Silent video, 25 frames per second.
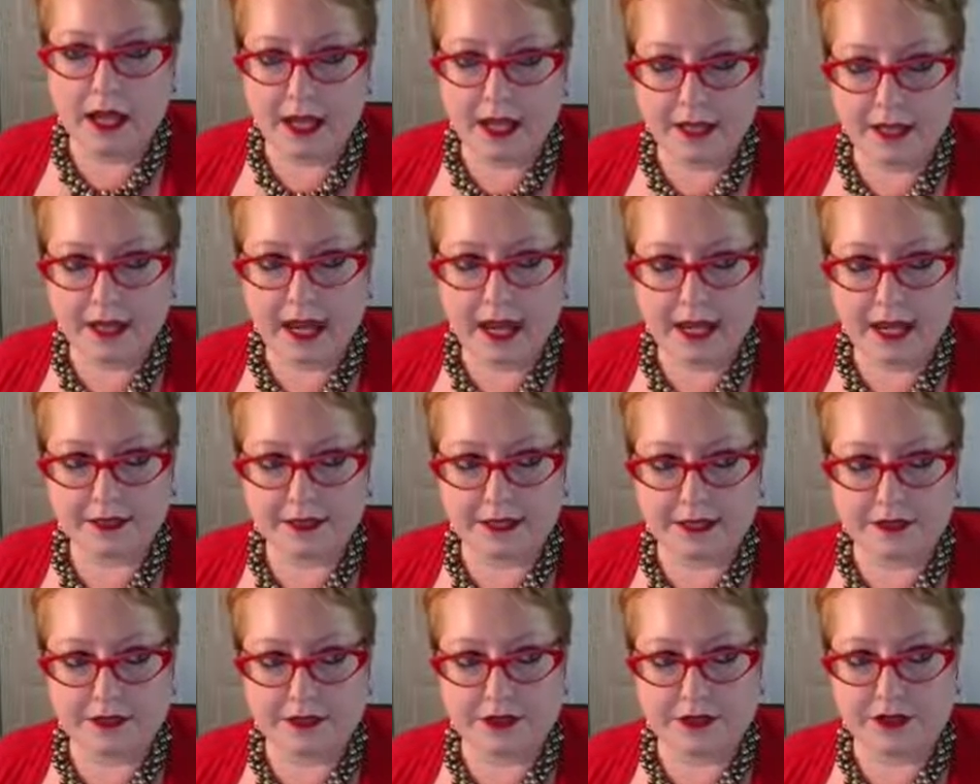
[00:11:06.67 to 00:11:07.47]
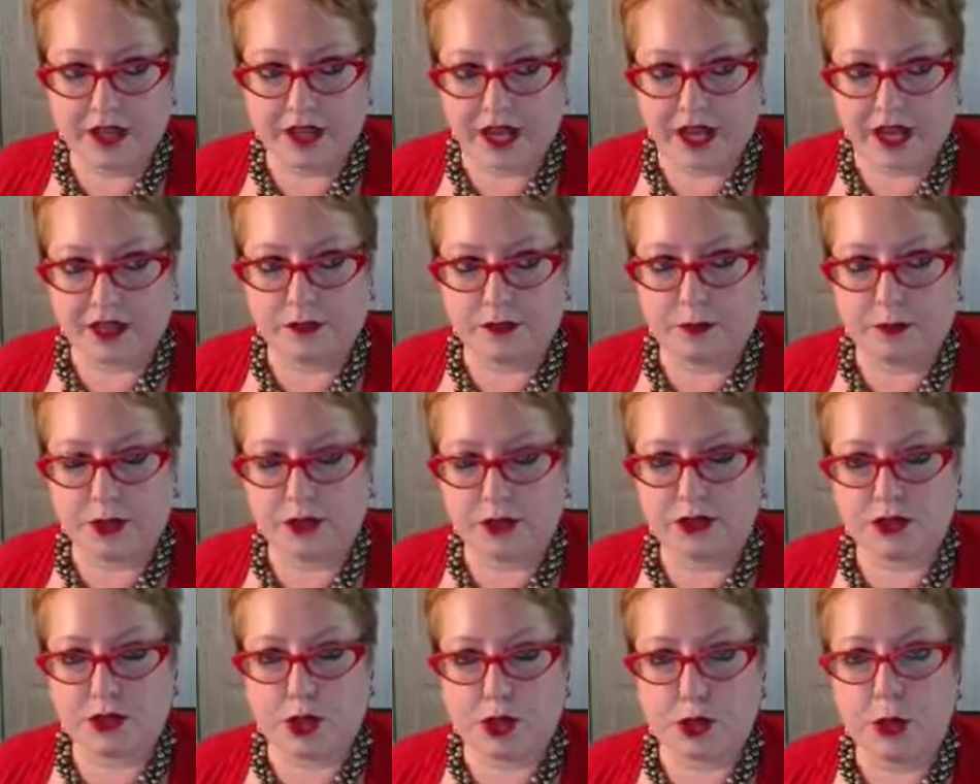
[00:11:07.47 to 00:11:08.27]
And access their
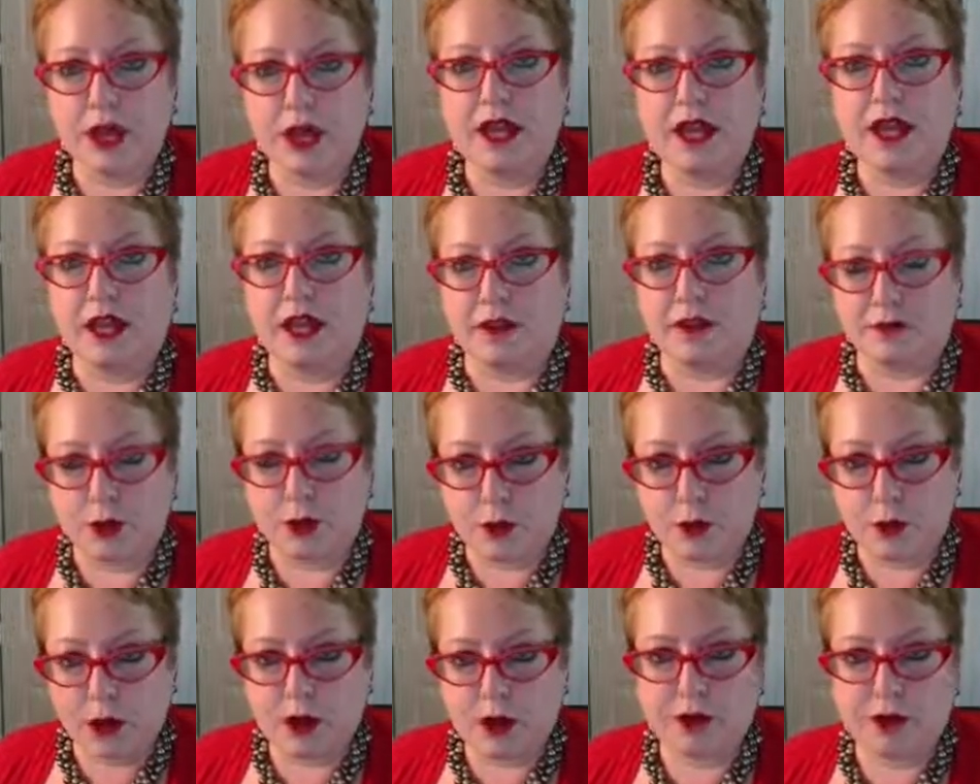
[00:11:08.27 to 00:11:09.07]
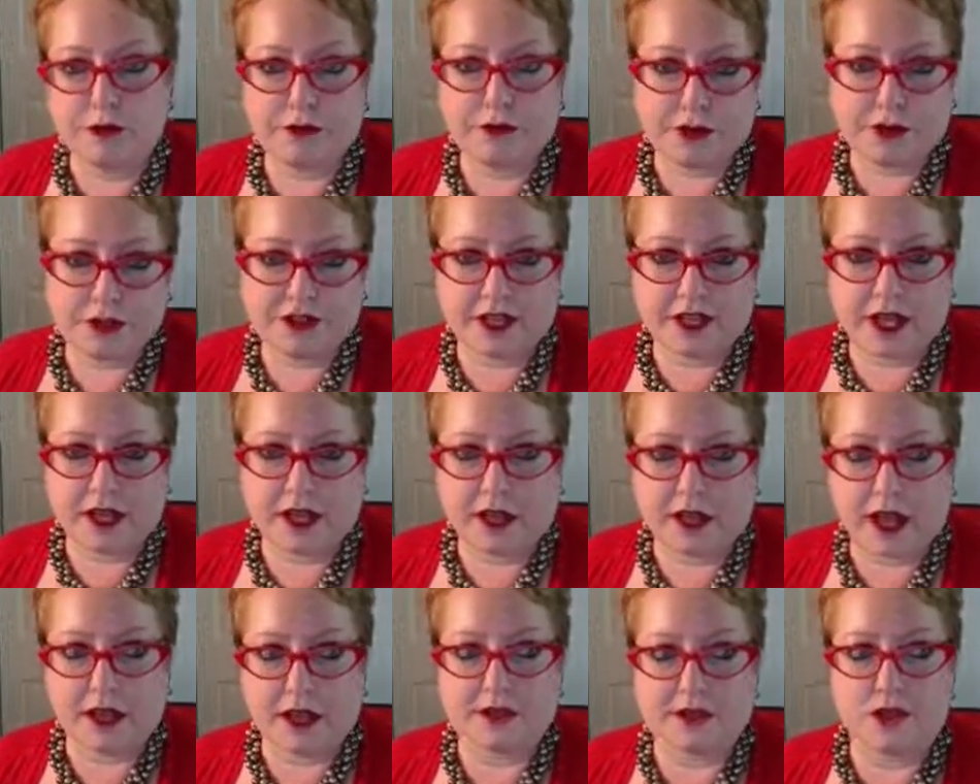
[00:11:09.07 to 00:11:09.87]
textbook. So if you are a first
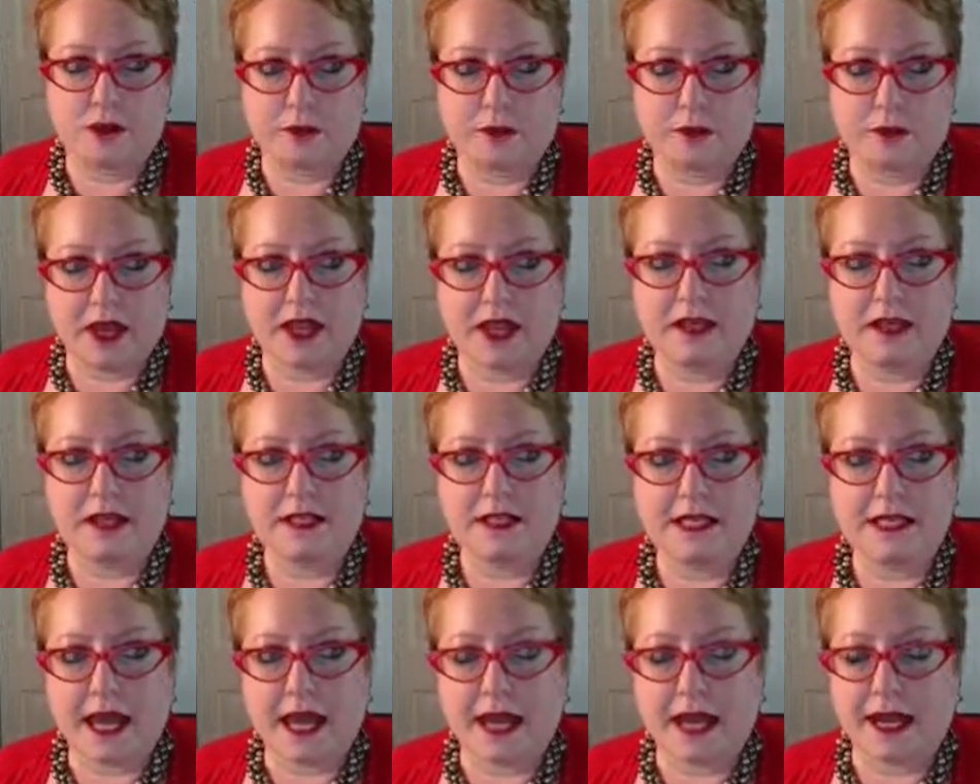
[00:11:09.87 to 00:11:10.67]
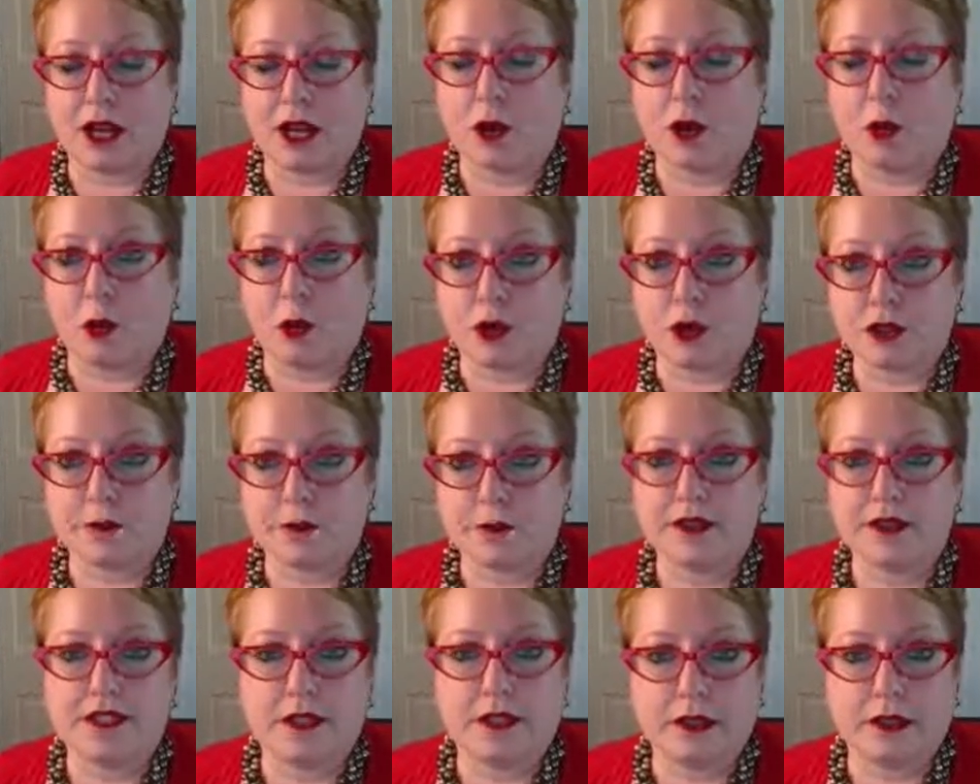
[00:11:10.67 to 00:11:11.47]
day class, you may need to add a
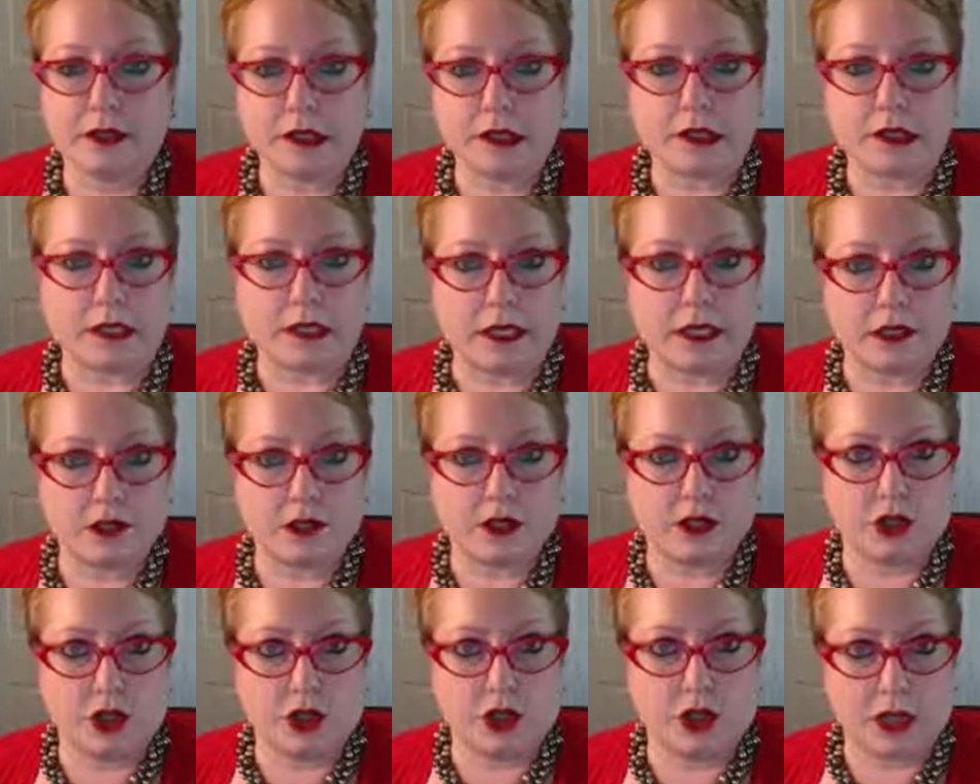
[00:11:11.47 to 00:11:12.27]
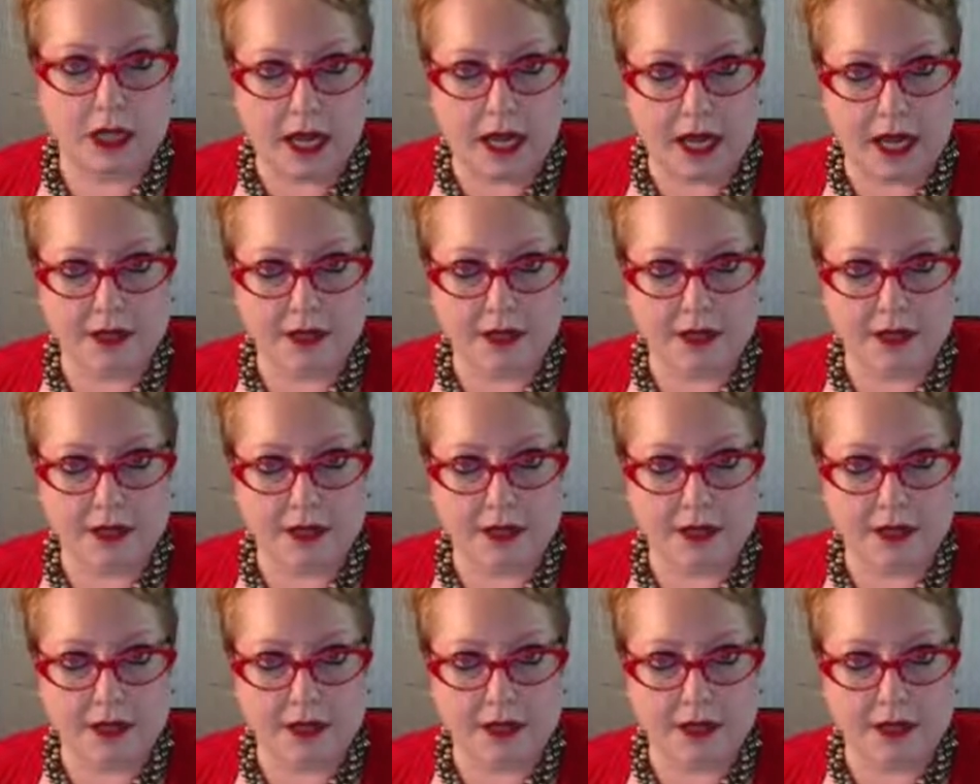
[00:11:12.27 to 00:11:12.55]
course materials link to your